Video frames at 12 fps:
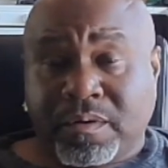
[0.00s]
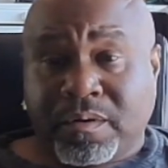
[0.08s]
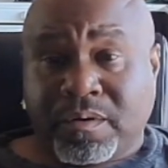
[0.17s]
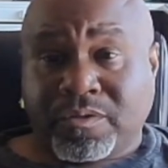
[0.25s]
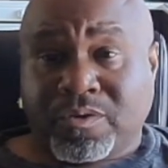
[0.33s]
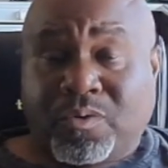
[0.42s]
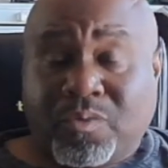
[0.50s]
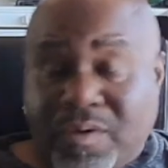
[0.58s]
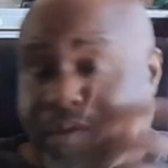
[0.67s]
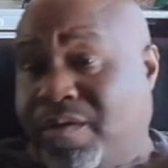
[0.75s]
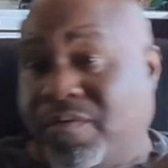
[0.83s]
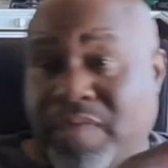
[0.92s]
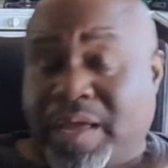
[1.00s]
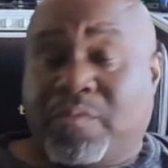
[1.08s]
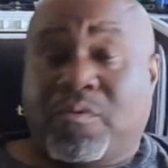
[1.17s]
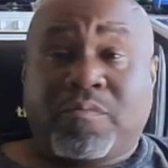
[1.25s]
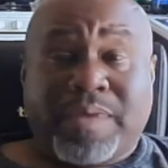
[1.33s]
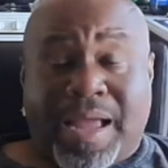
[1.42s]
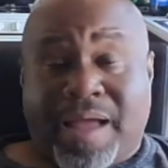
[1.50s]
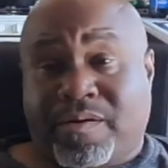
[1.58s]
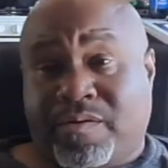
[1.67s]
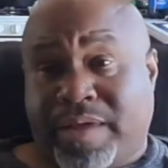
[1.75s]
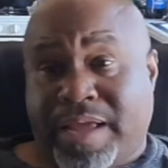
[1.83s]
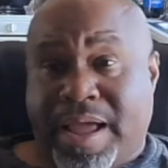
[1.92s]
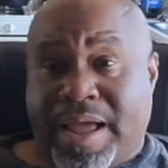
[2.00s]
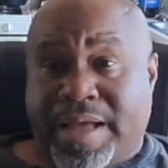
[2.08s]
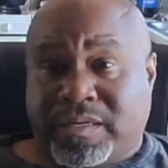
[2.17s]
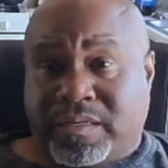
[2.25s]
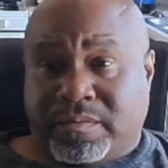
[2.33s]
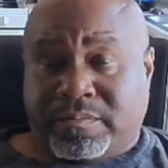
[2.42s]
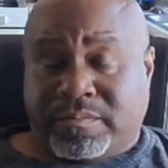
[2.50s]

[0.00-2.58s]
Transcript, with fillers: So they won't be out on the ass.